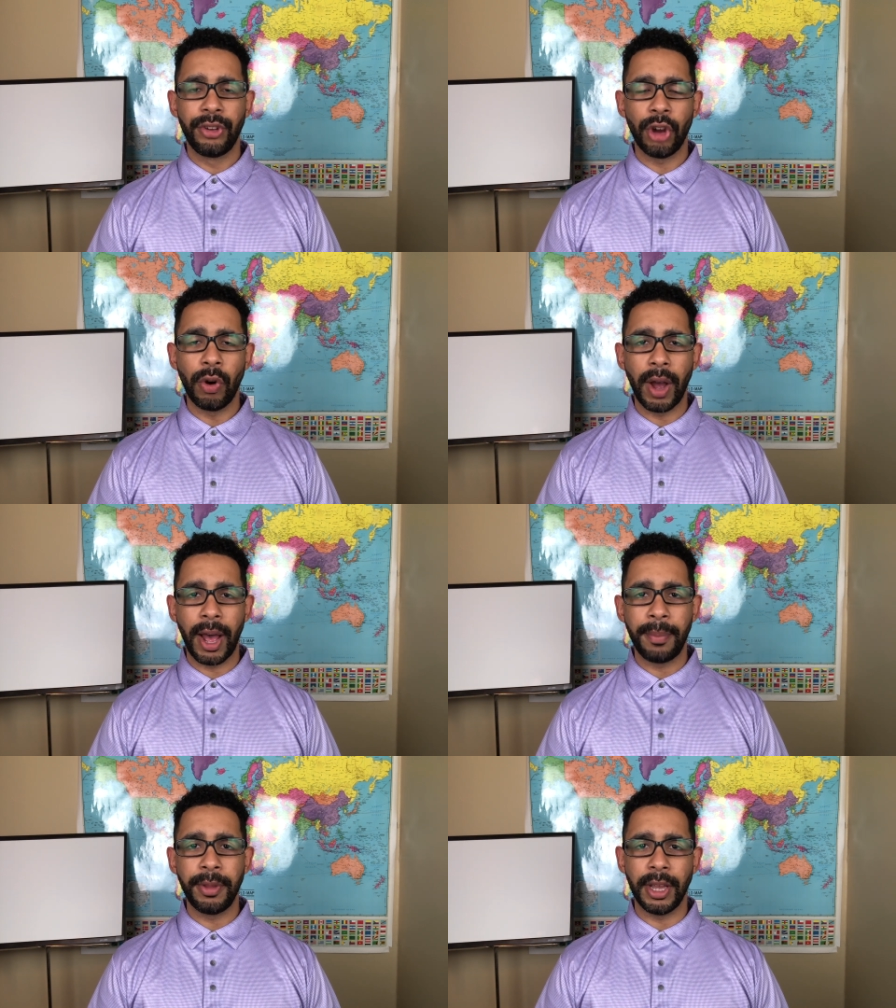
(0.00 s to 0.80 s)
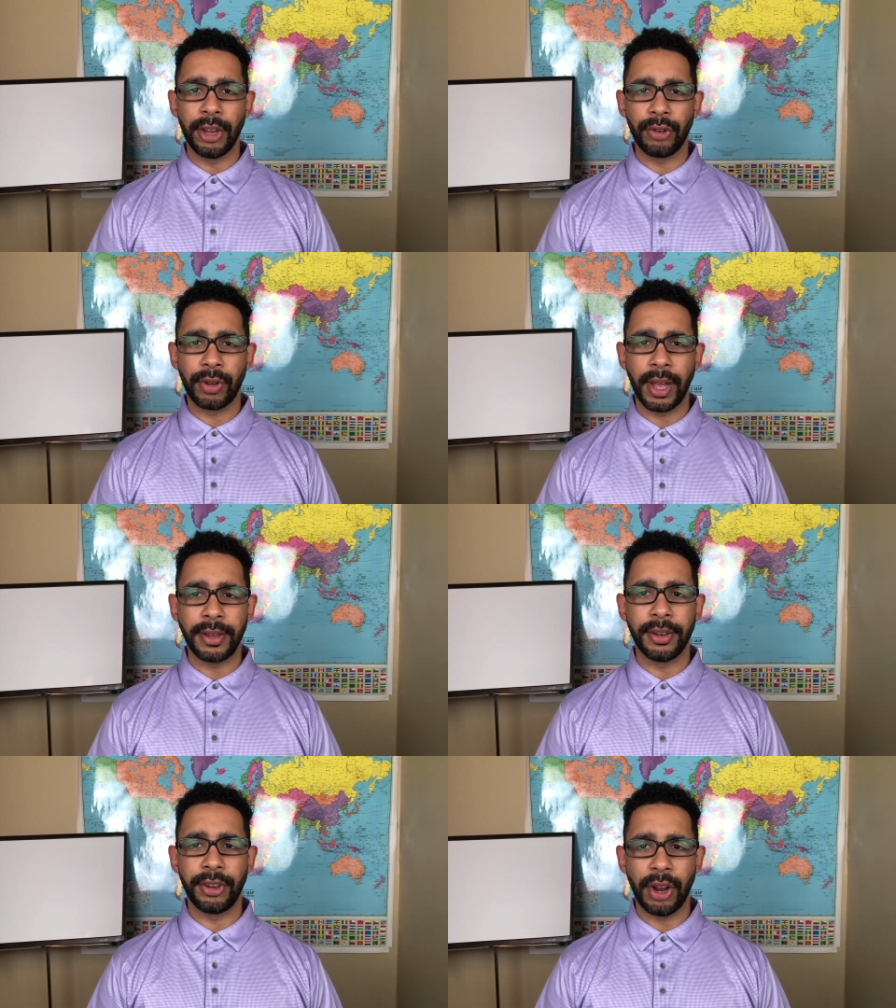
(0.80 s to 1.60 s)
Joab, the
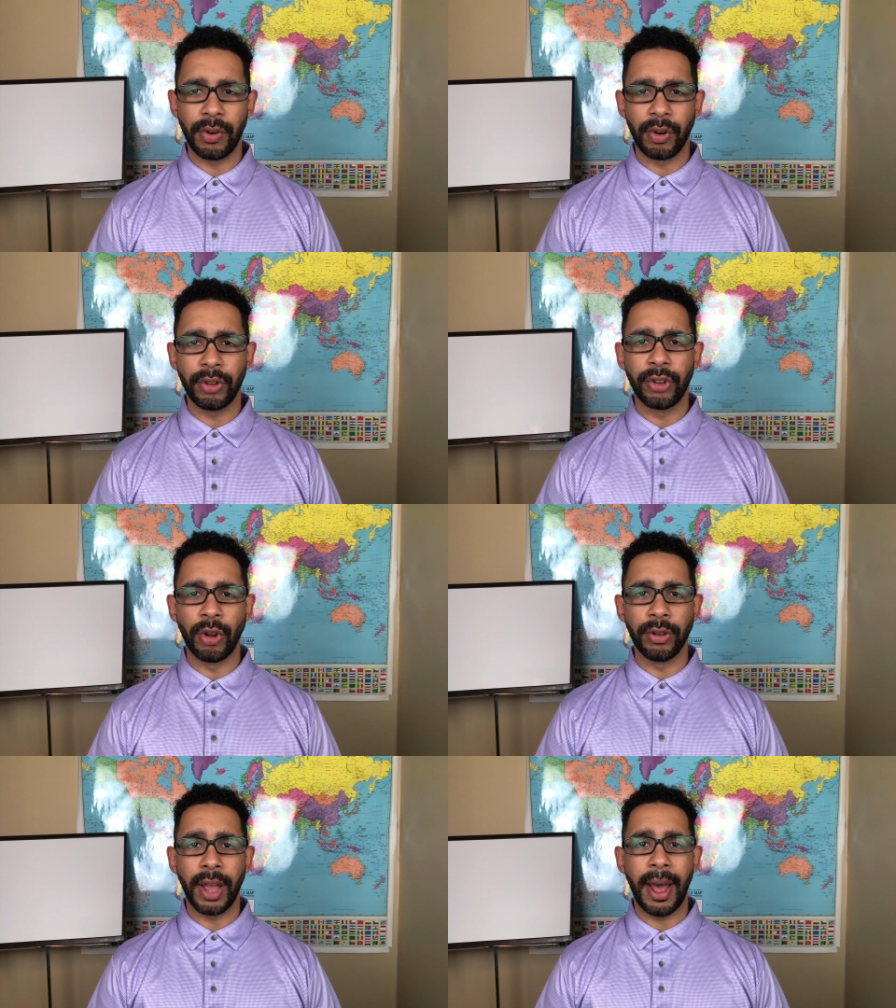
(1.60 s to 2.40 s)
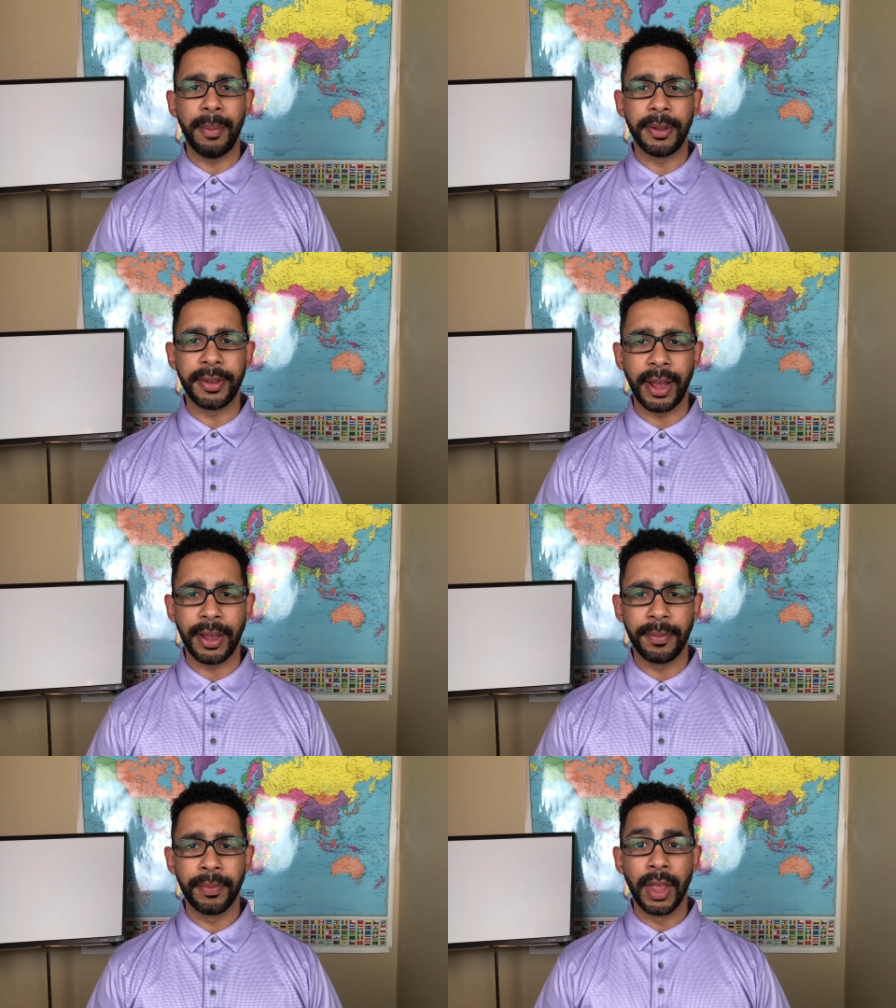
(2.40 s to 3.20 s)
Israelite general, told
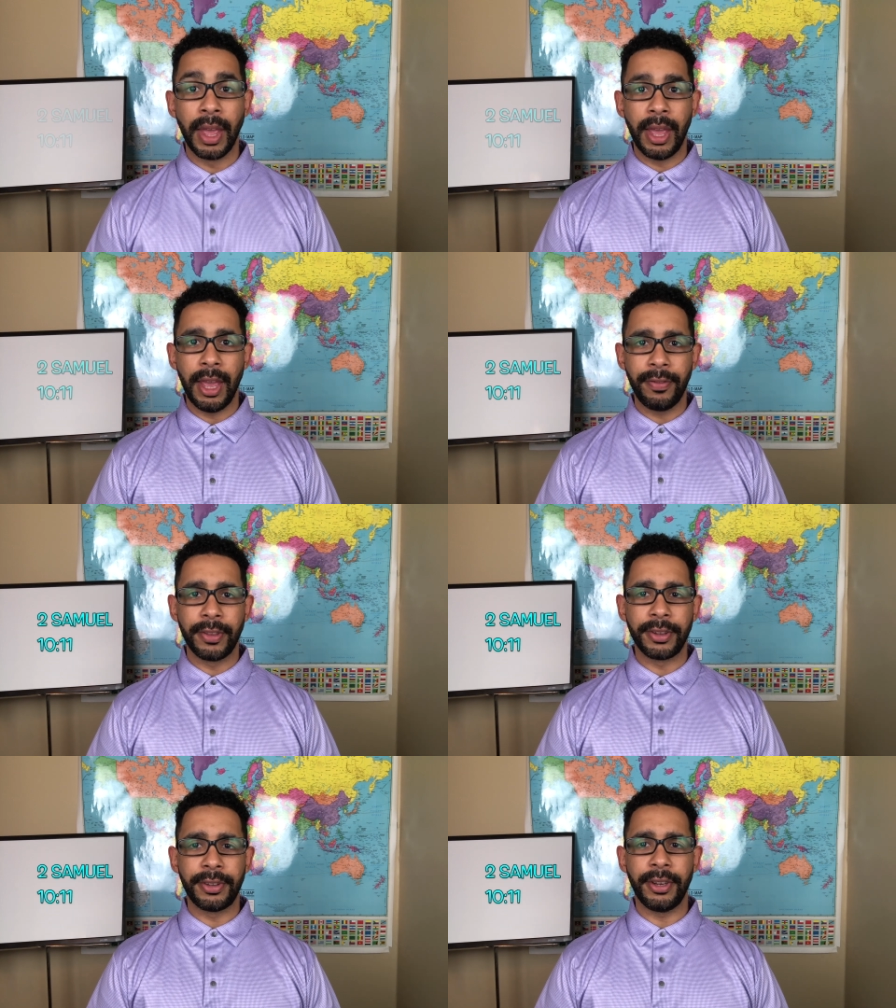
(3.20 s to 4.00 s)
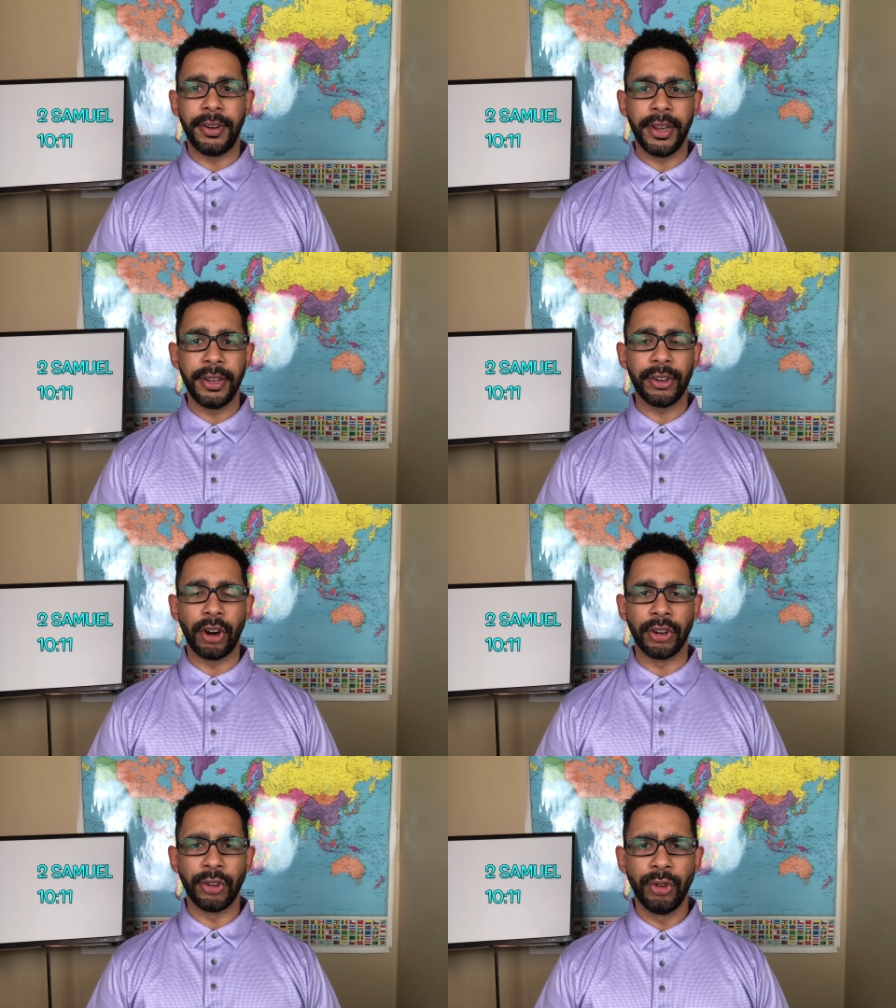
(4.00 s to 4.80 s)
Abishai, "If the Syrians
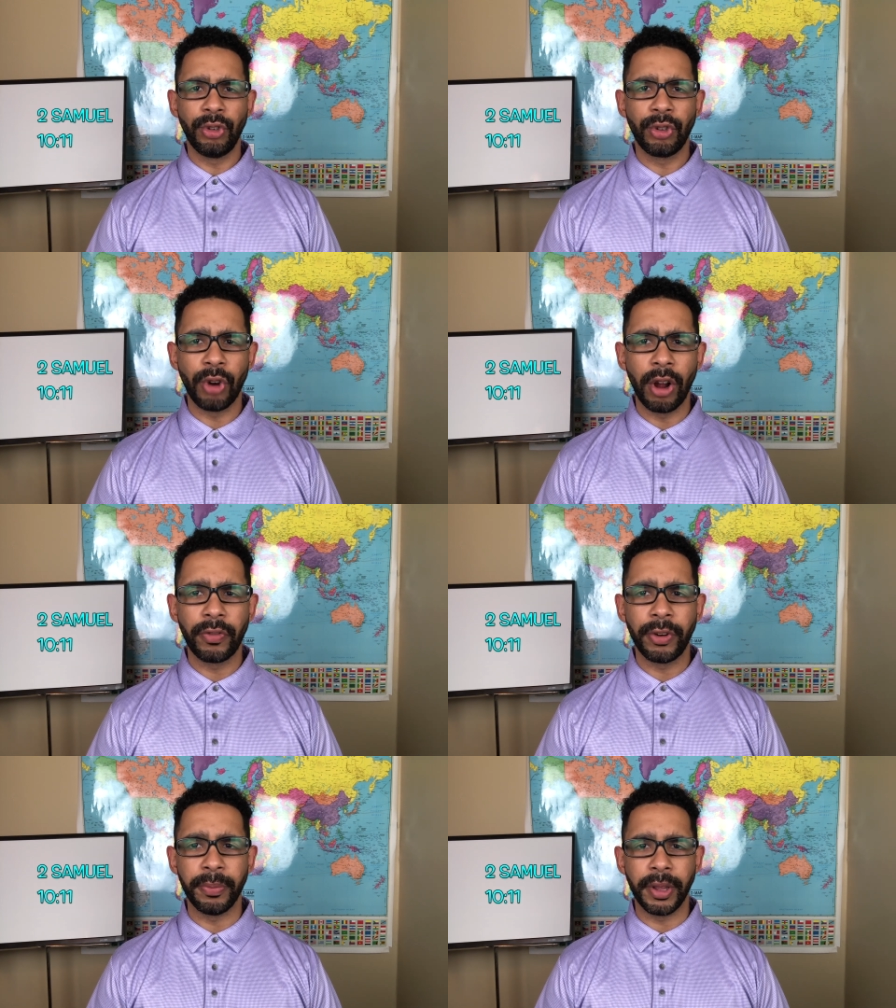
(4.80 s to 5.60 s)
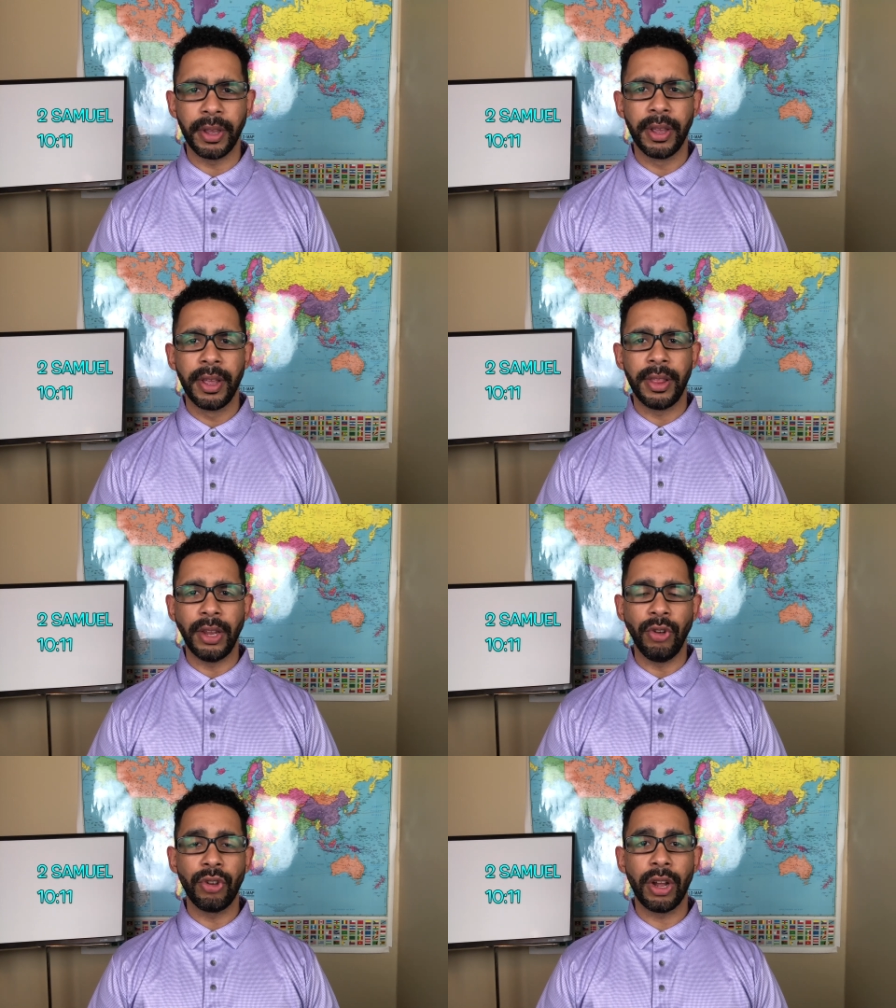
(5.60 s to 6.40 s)
are too strong for me,
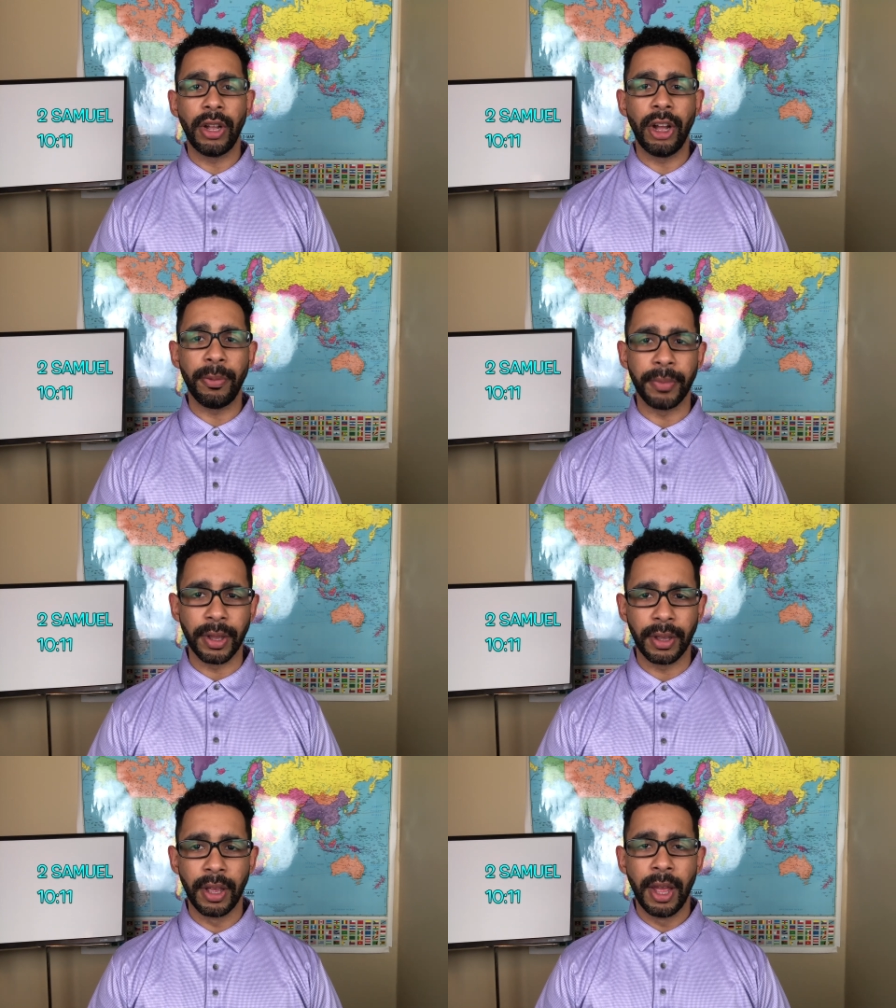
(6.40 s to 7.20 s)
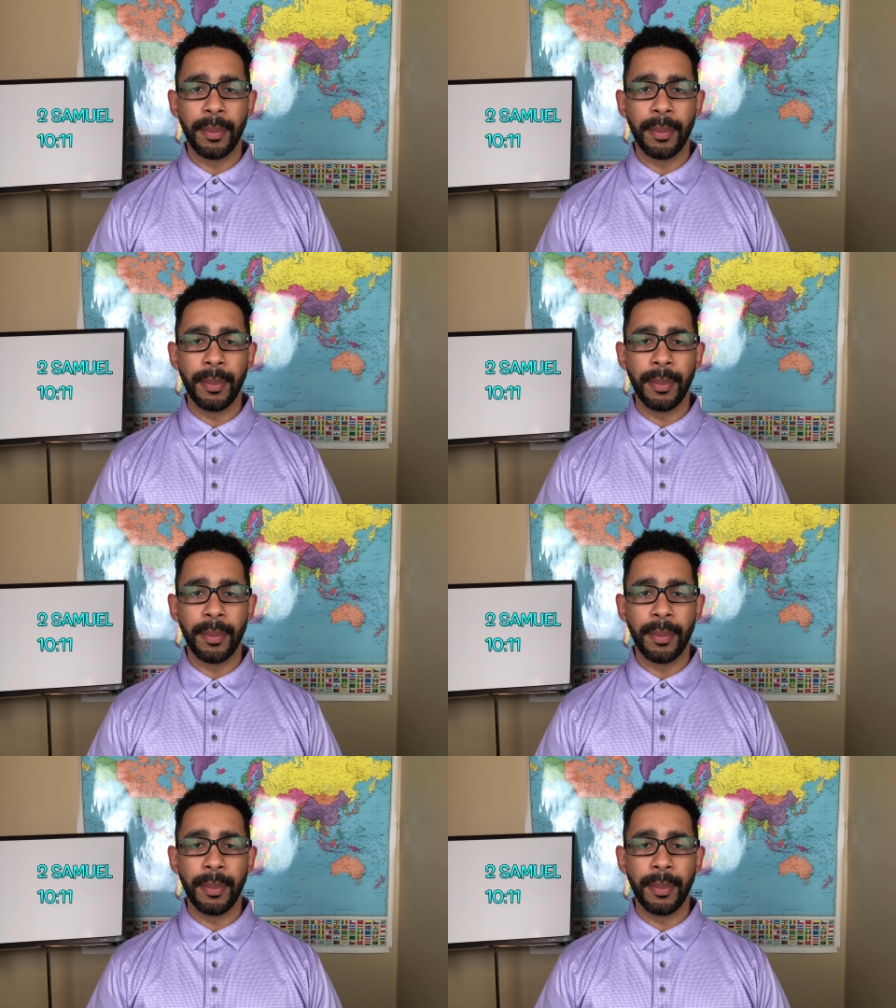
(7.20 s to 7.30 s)
then you shall help me.